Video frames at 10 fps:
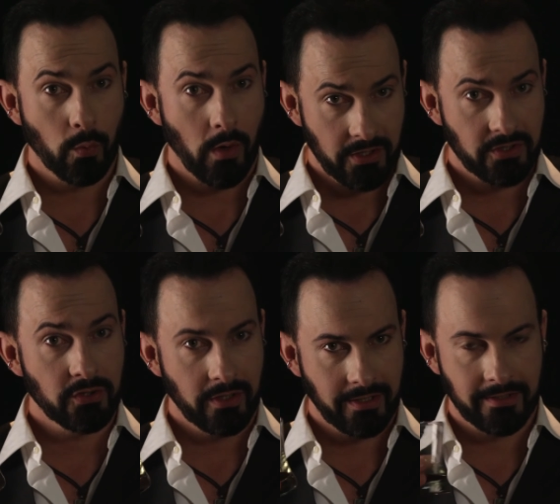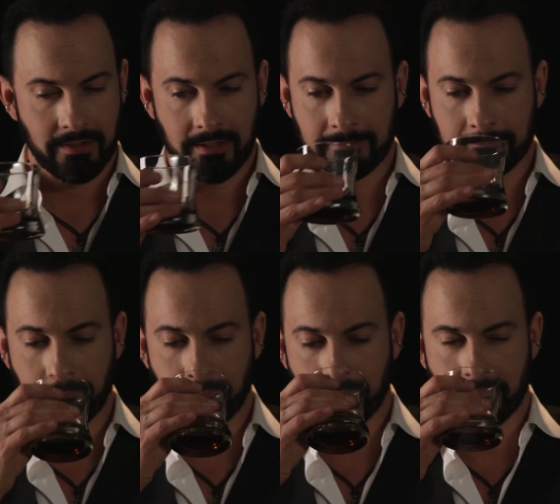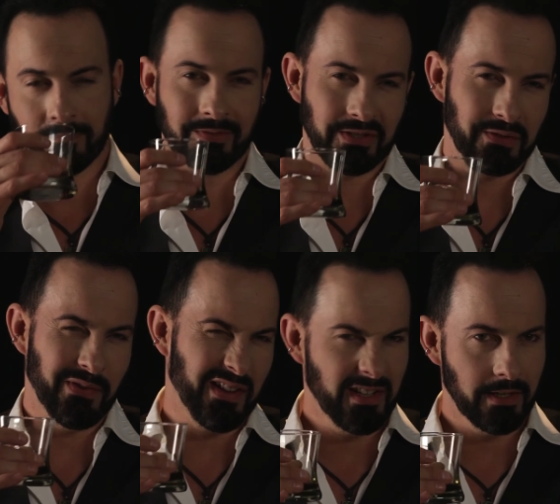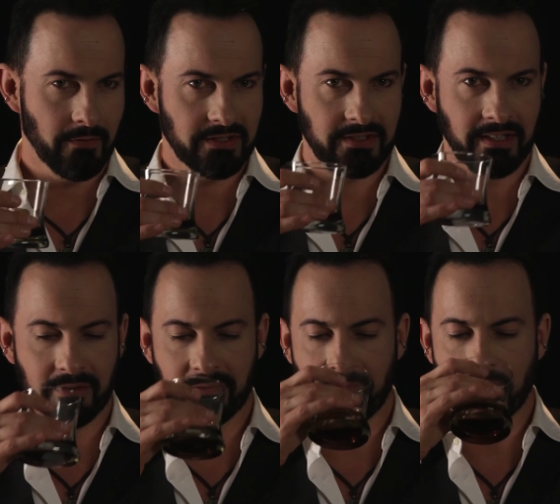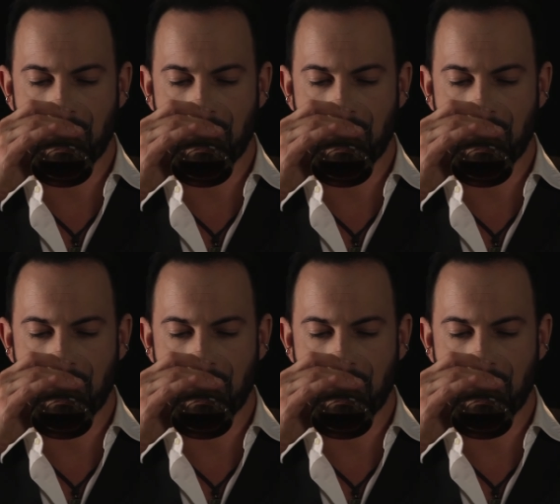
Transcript: watch you drink it, which is fun in and of itself.